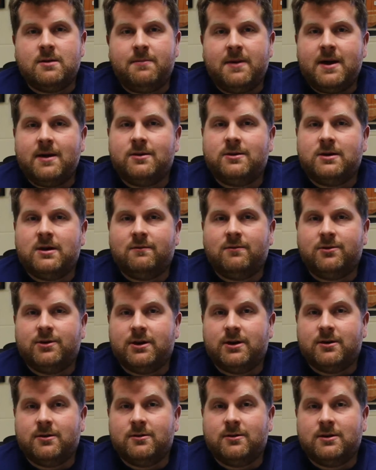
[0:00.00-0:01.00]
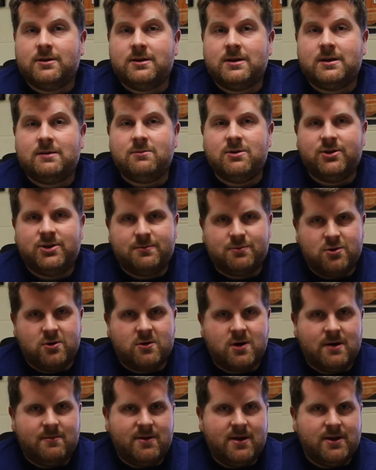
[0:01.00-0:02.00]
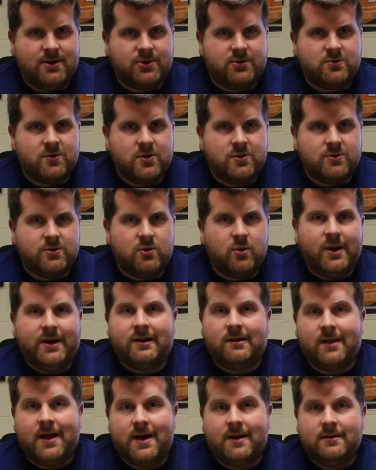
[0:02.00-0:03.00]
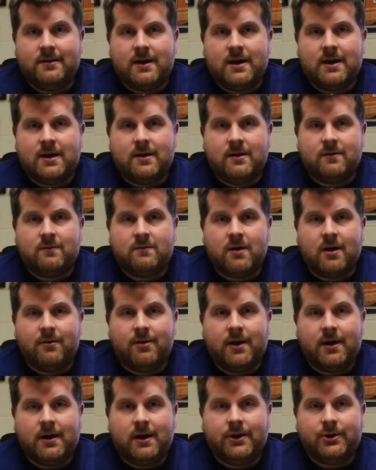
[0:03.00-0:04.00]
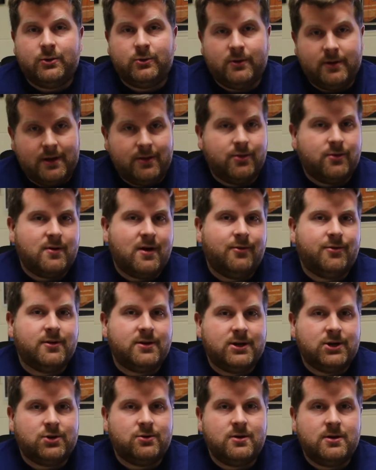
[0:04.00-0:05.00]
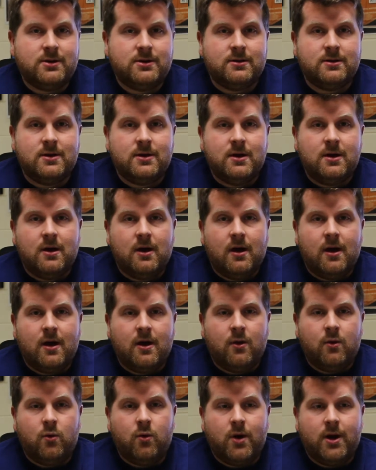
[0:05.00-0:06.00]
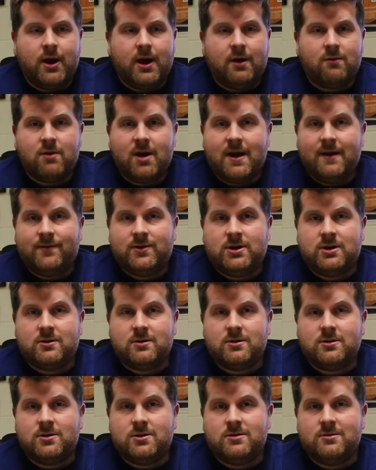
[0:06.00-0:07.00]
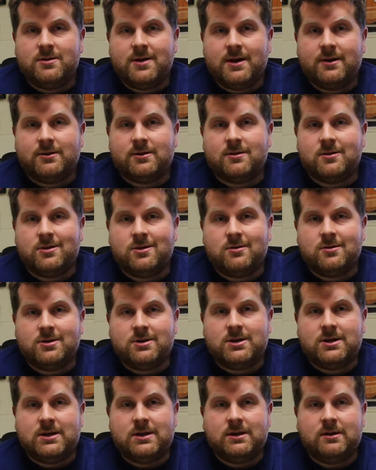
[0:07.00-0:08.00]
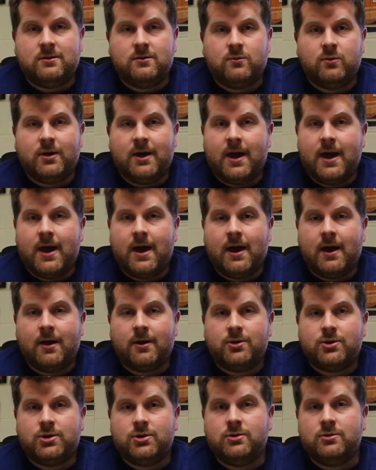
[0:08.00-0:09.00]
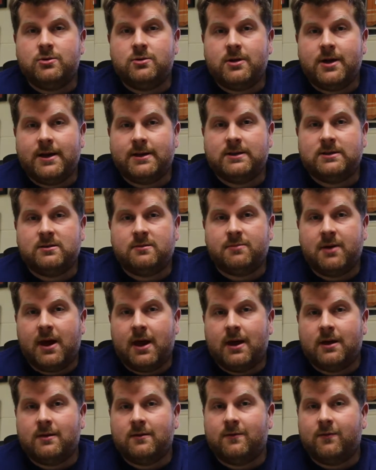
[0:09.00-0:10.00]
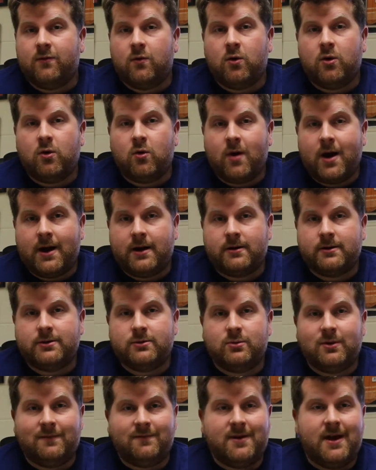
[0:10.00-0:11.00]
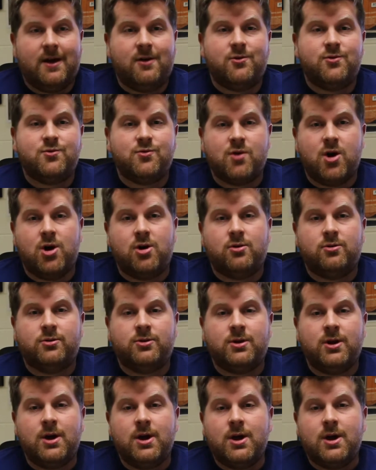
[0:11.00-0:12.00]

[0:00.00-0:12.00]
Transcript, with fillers: the past several years, the music program has grown quite a lot at Round Lake High School and throughout the district. Uh, when I arrived here in 2013, we had two classes of band and four choirs. We've now grown